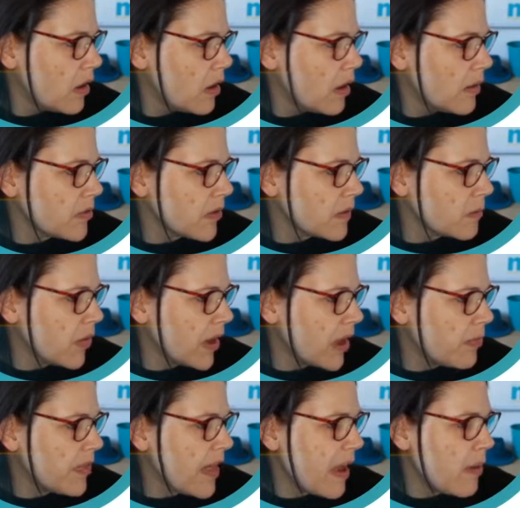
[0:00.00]
just bring
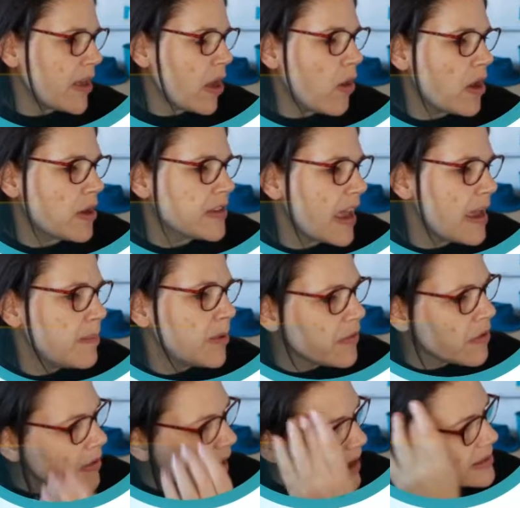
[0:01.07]
up, there we go, a table of
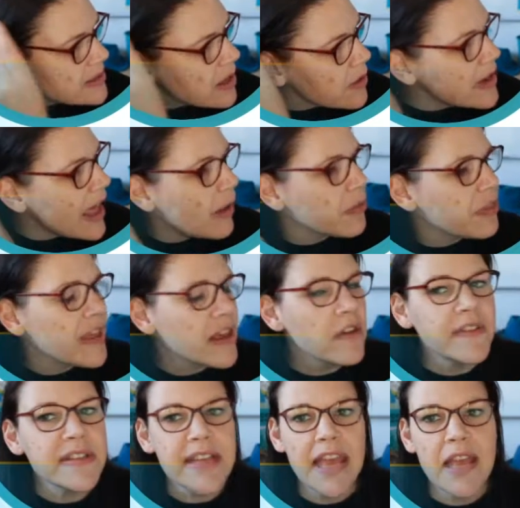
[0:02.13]
arrays. So now think of
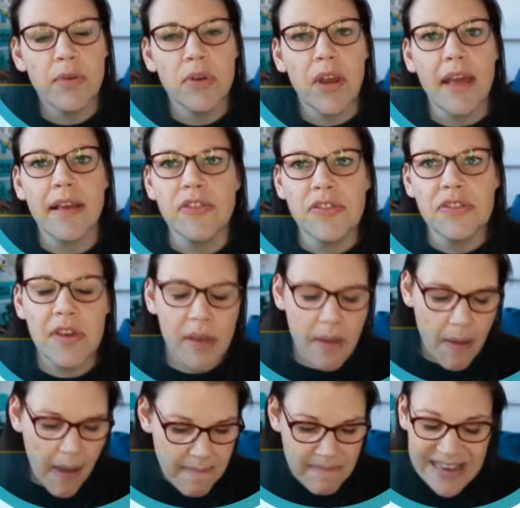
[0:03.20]
a table, like
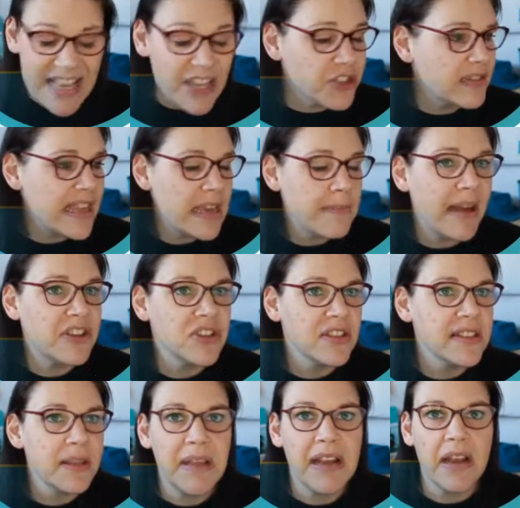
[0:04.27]
literally imagine
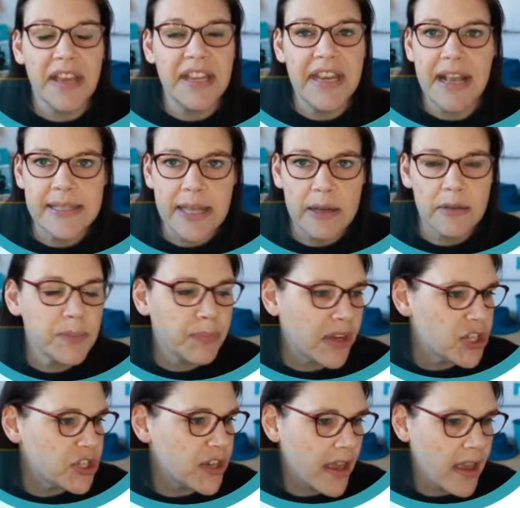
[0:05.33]
something like an Excel
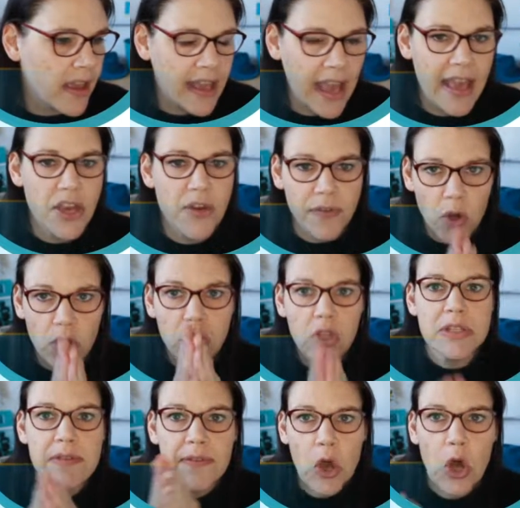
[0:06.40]
spreadsheet. Okay, you've got
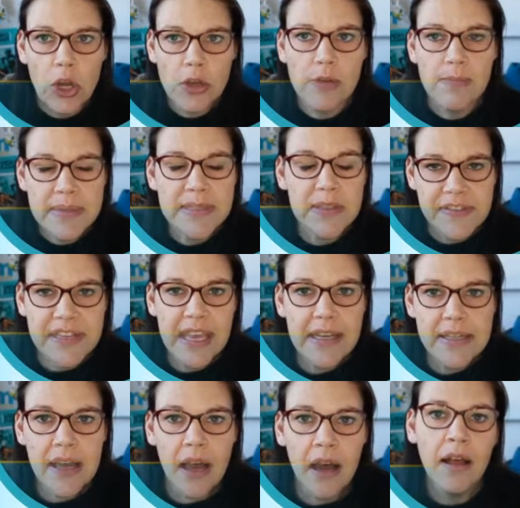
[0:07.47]
lots of columns of
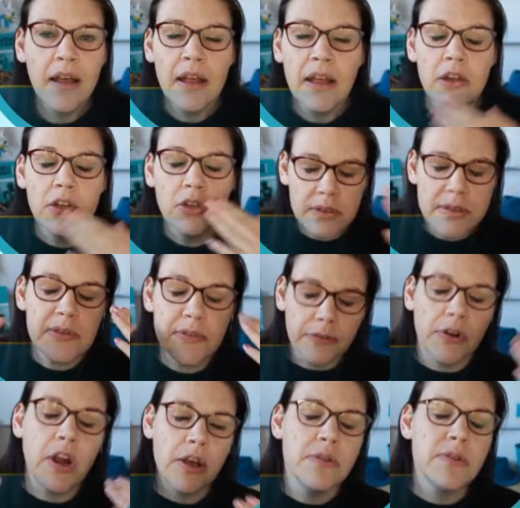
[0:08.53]
data, lots of
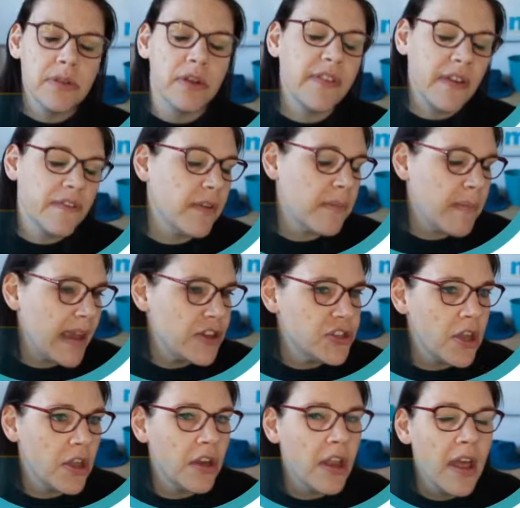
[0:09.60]
rows of
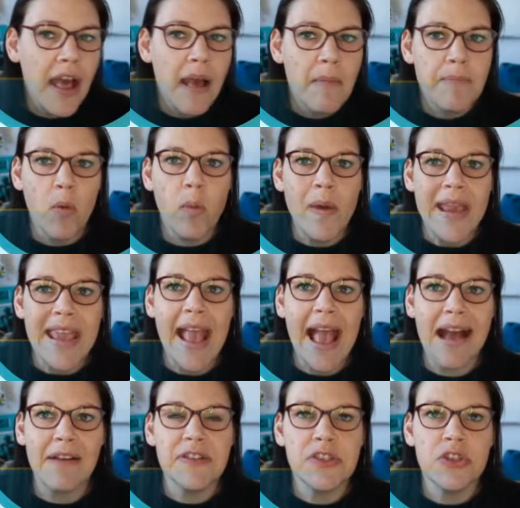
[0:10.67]
information, but we
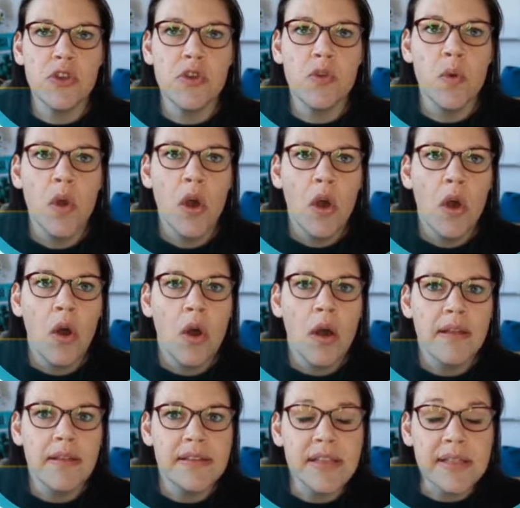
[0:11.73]
have to
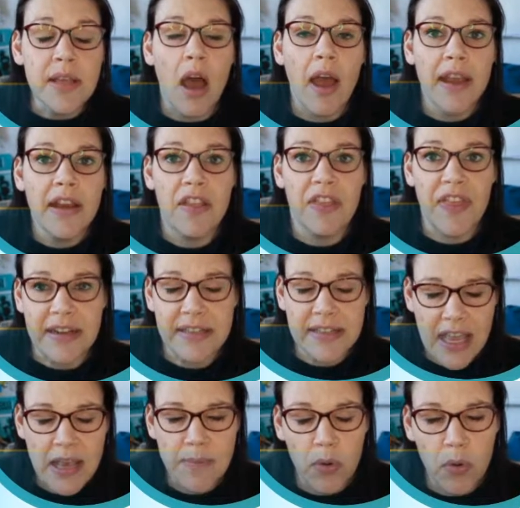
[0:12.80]
design that
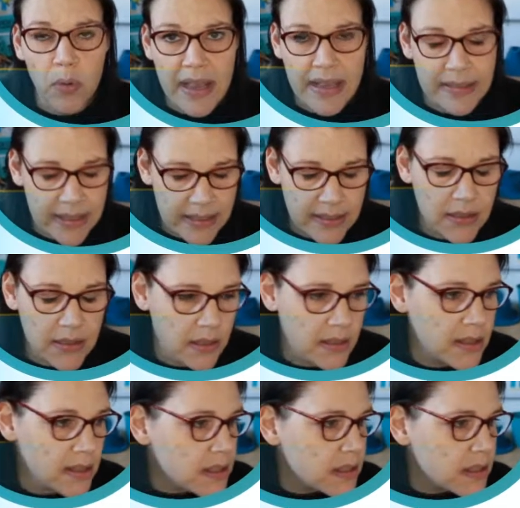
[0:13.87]
table existence